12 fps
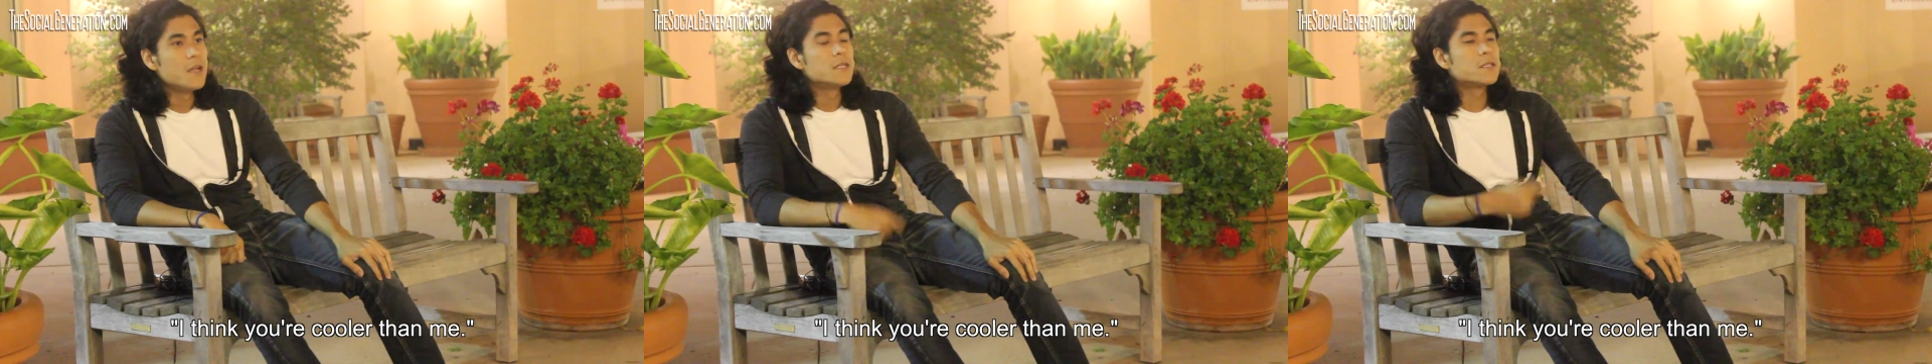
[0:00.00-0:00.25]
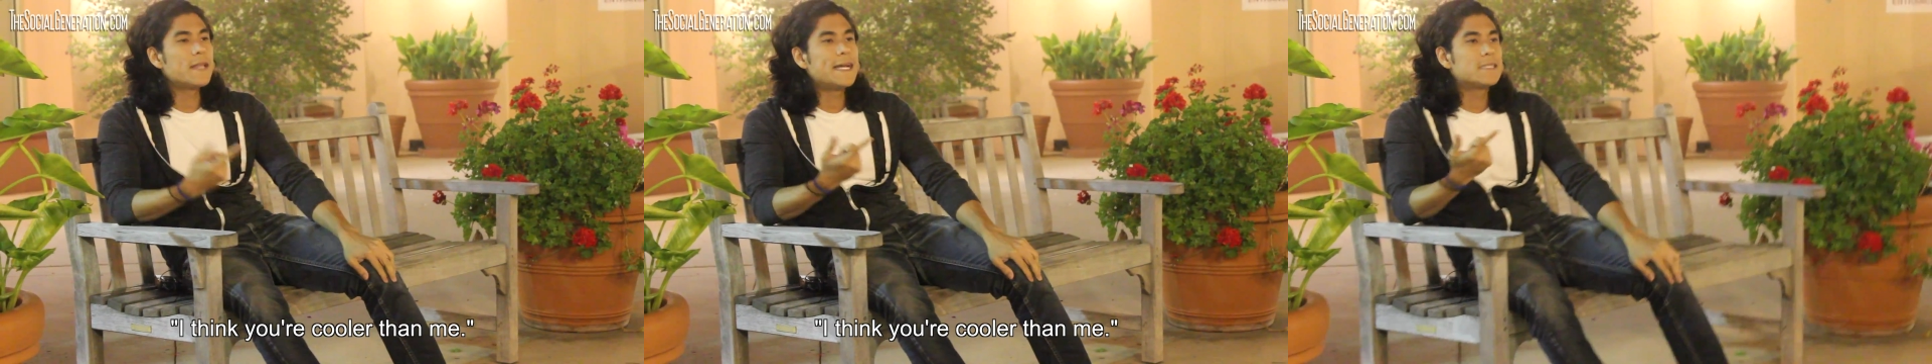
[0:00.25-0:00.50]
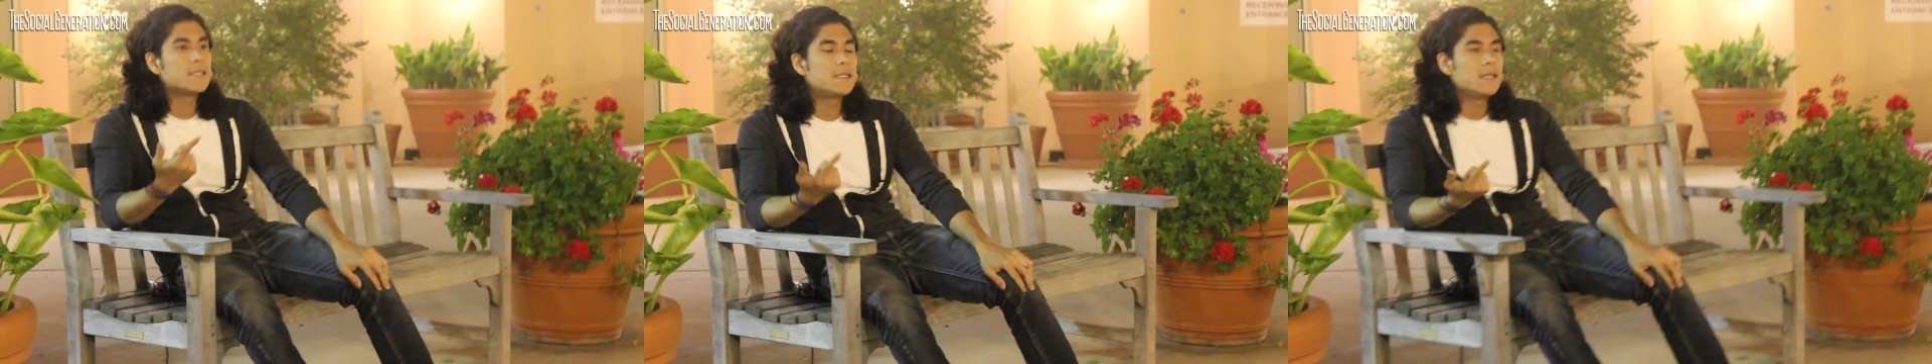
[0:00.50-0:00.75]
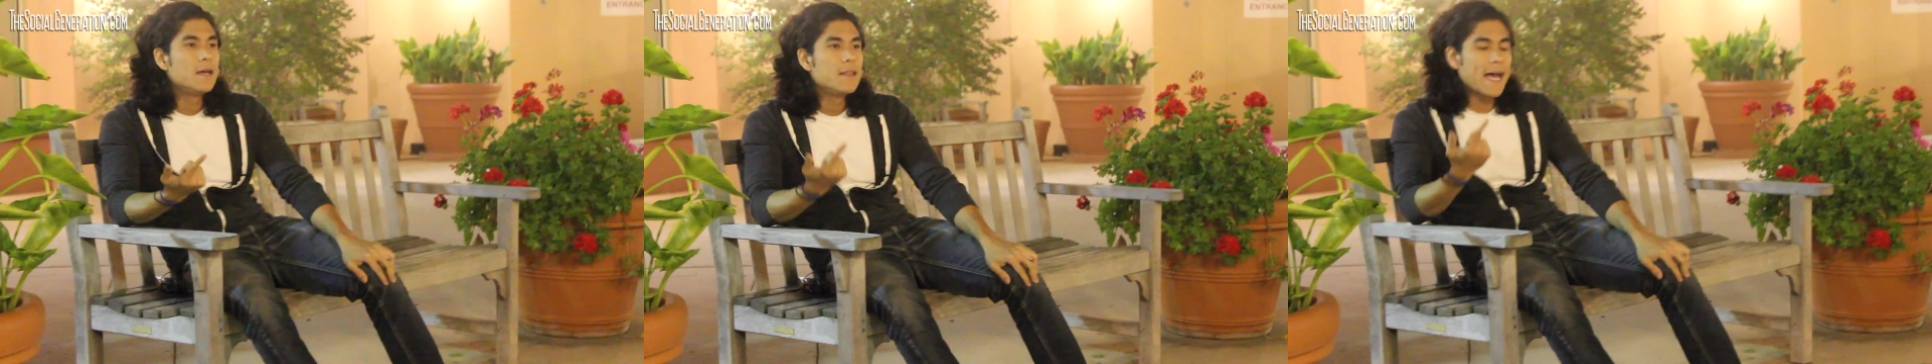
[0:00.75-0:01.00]
So that's
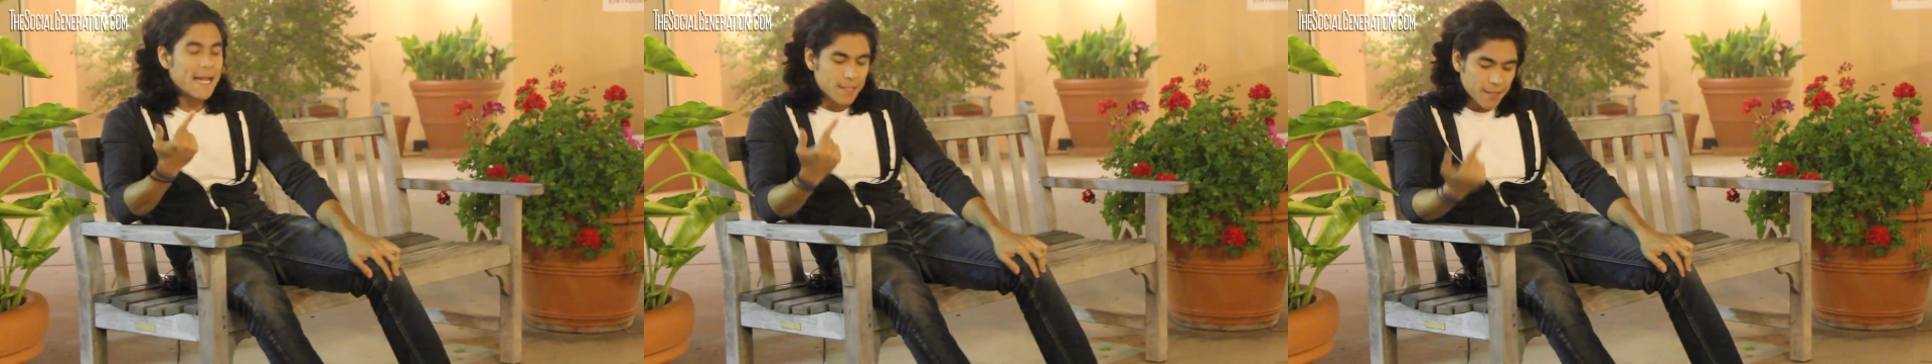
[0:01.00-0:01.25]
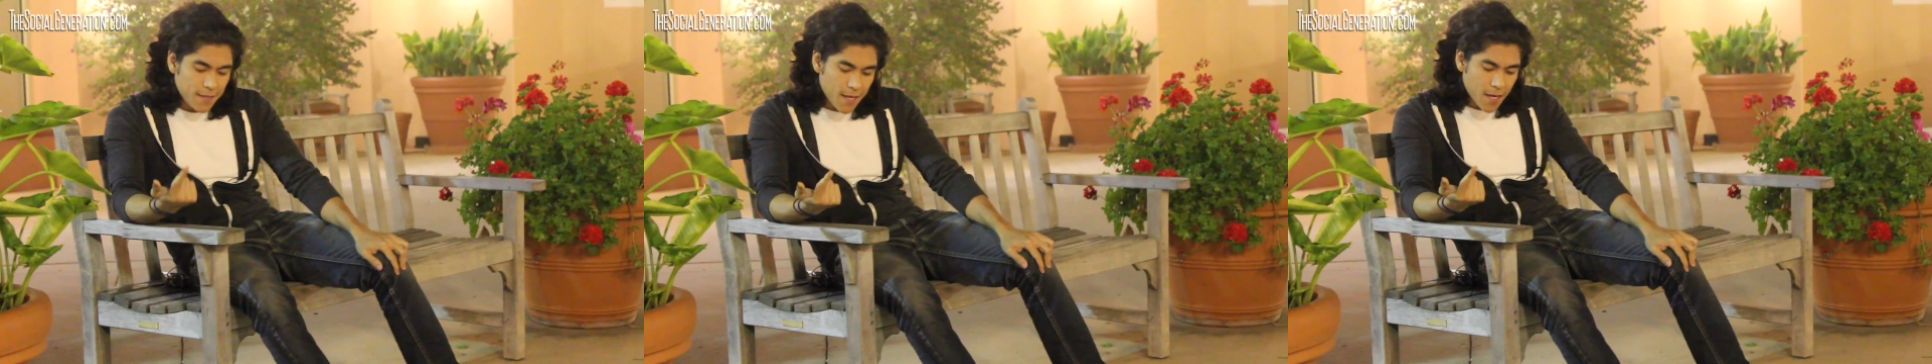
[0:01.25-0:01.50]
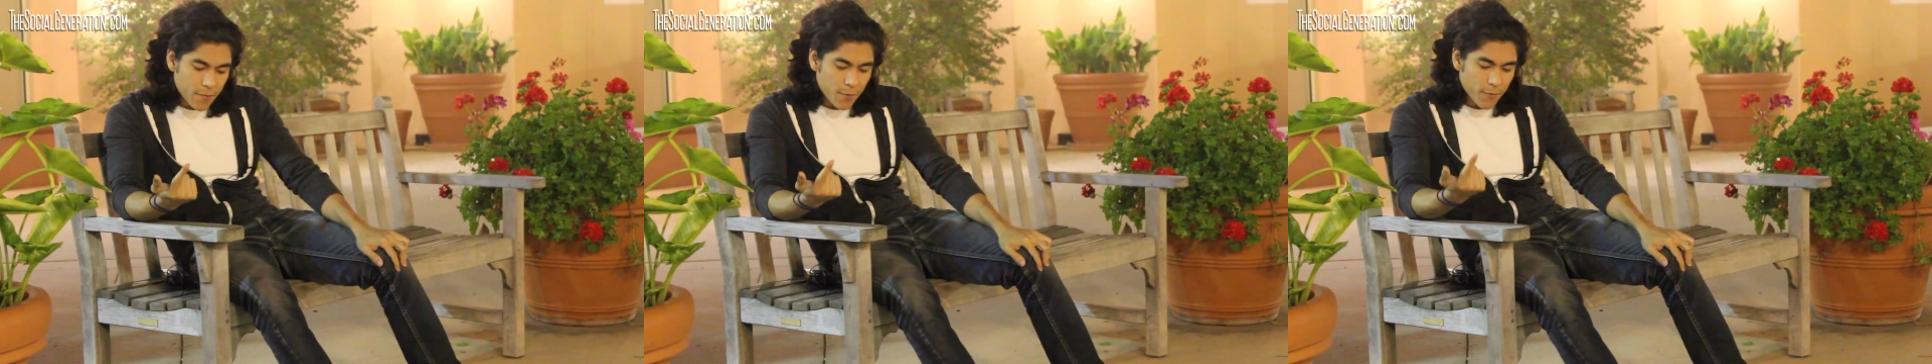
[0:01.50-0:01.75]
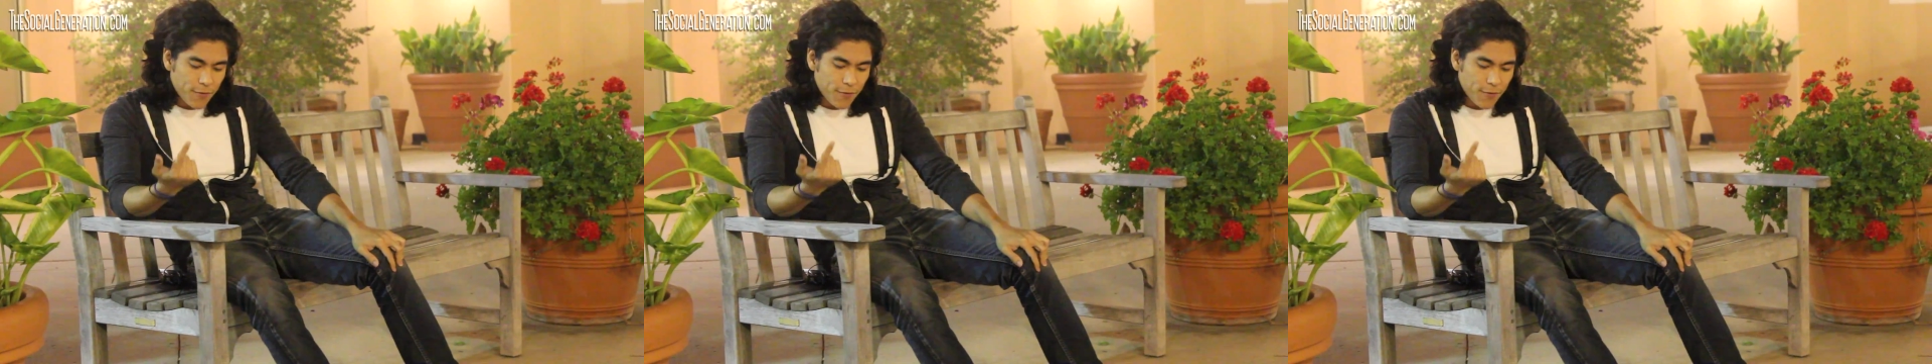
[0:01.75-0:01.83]
the thing. I mean,